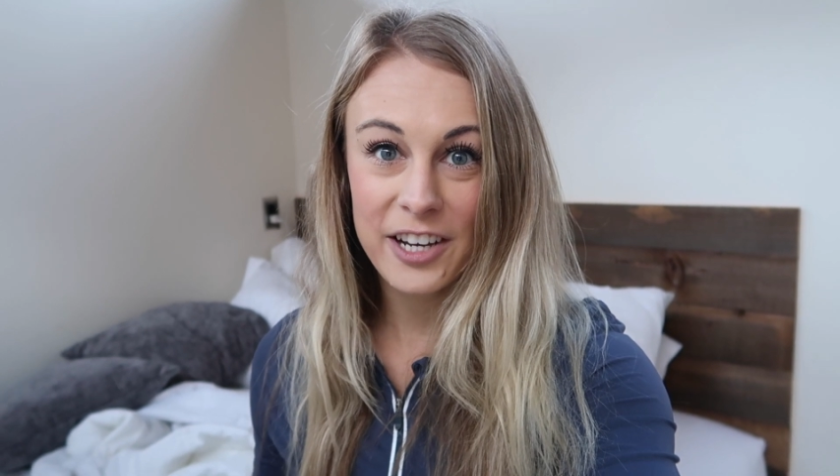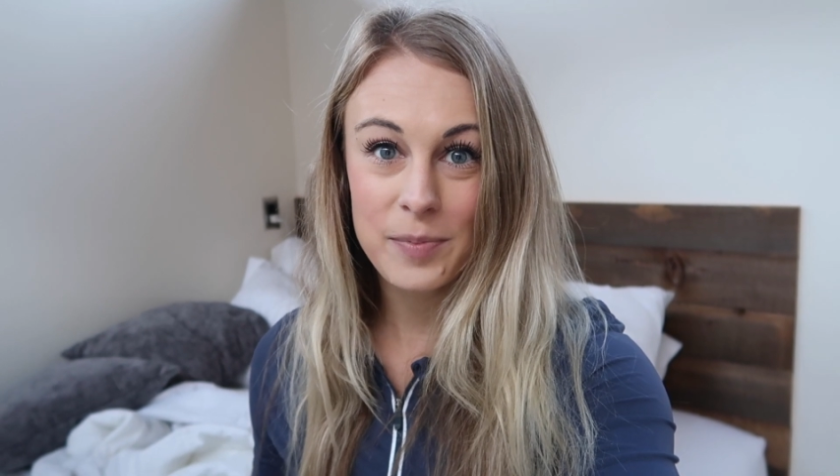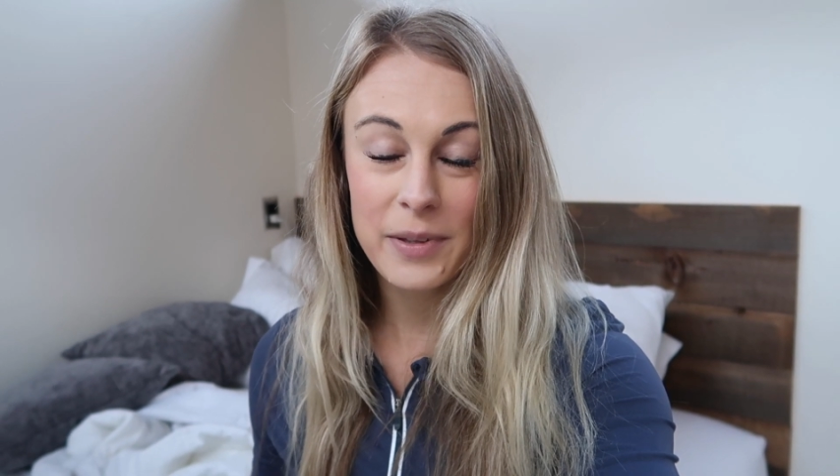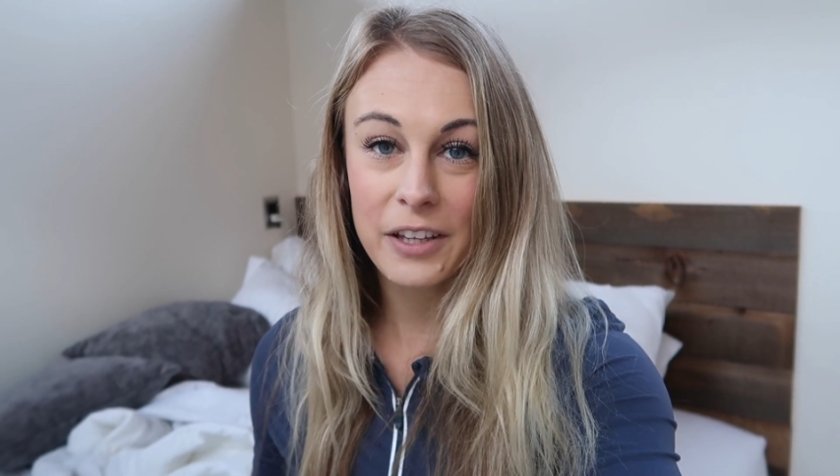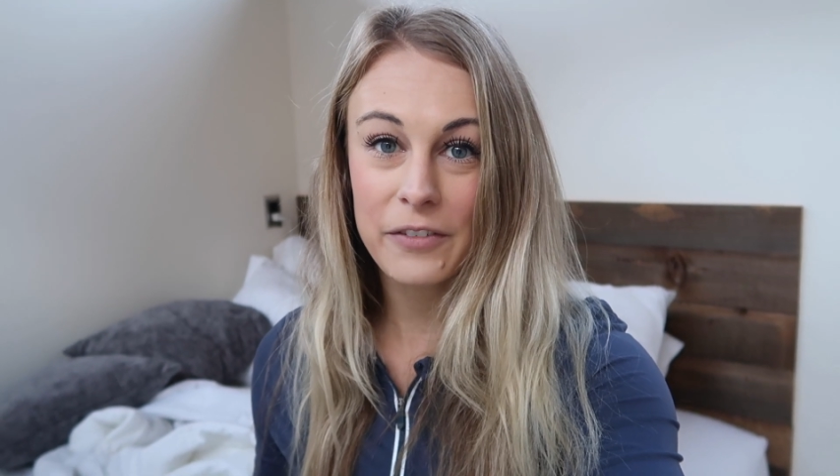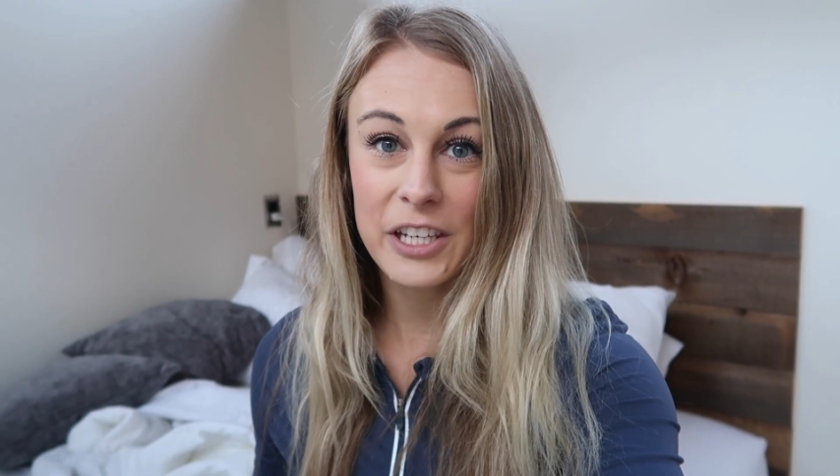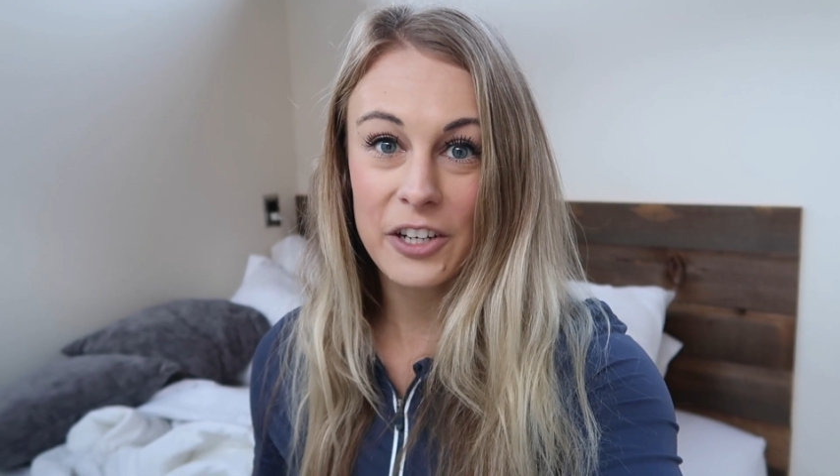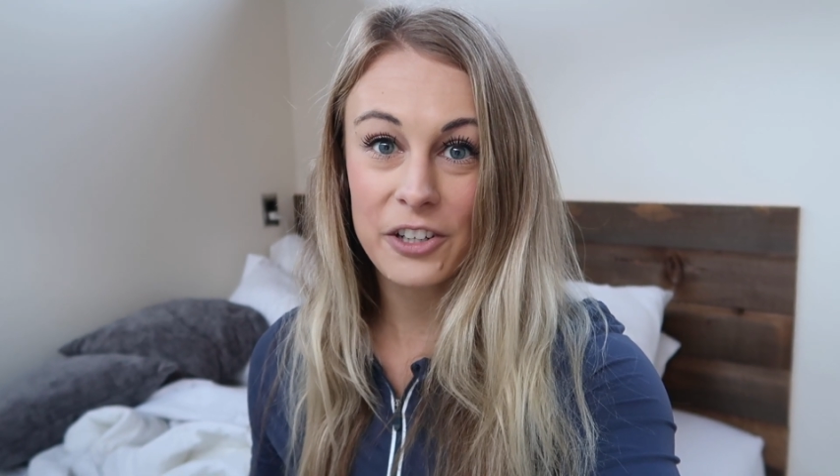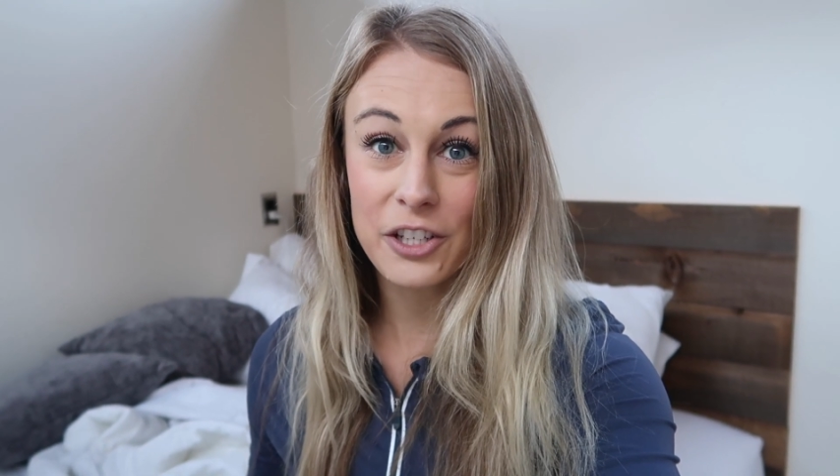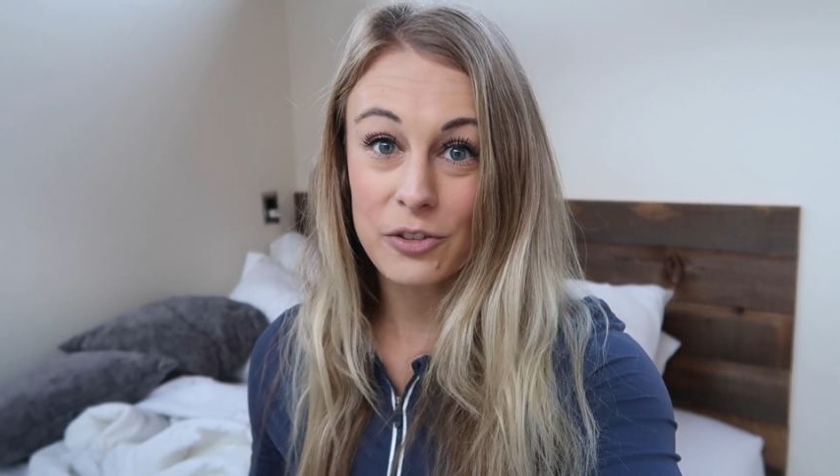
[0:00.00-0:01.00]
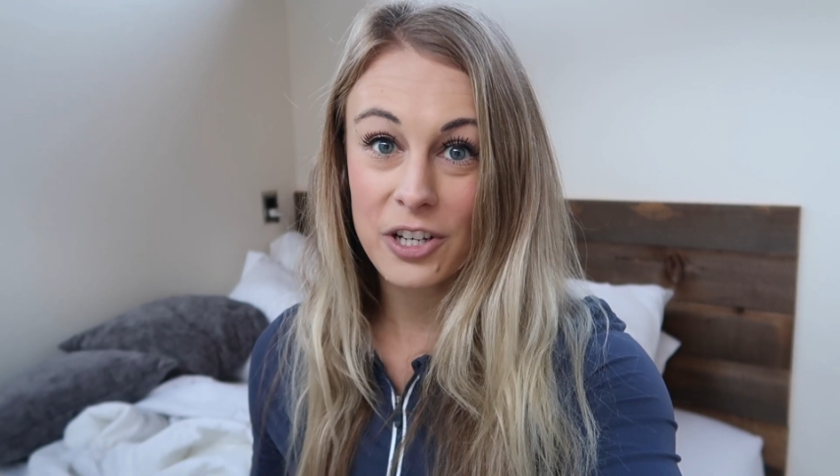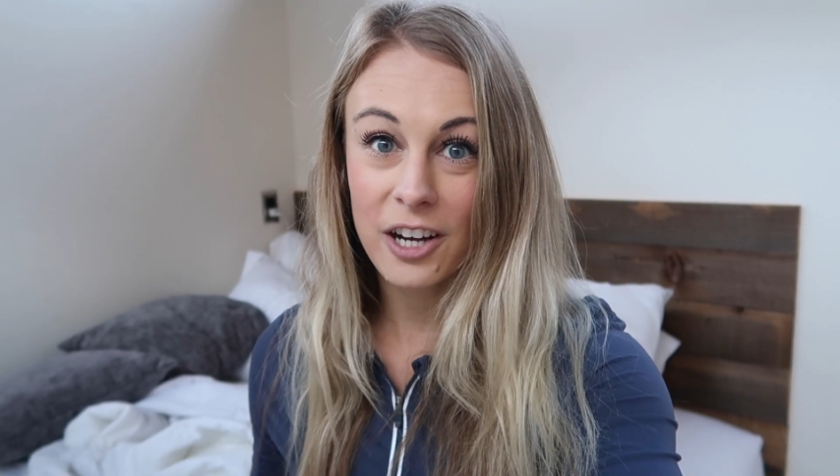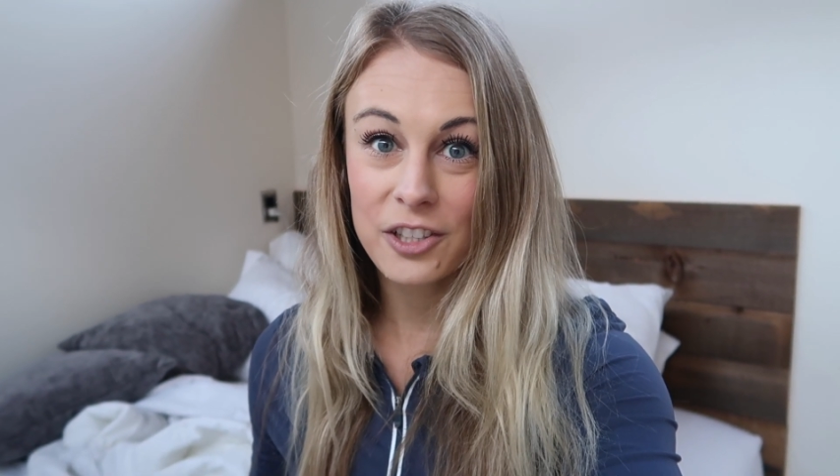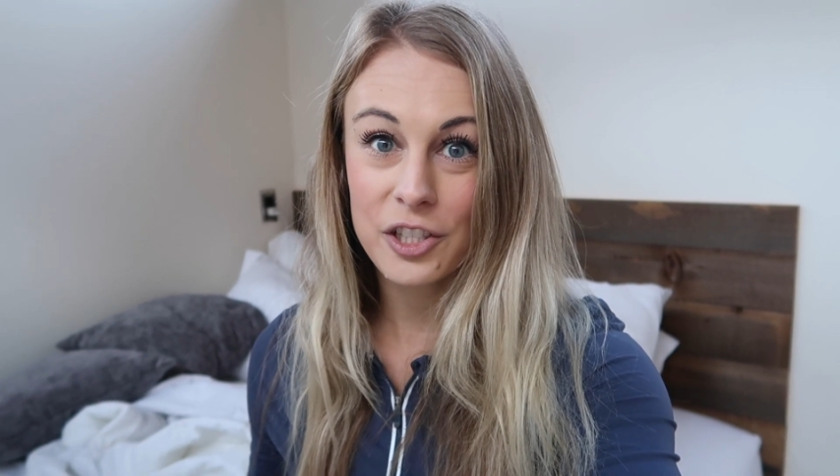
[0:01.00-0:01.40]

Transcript: has been living here in Utah,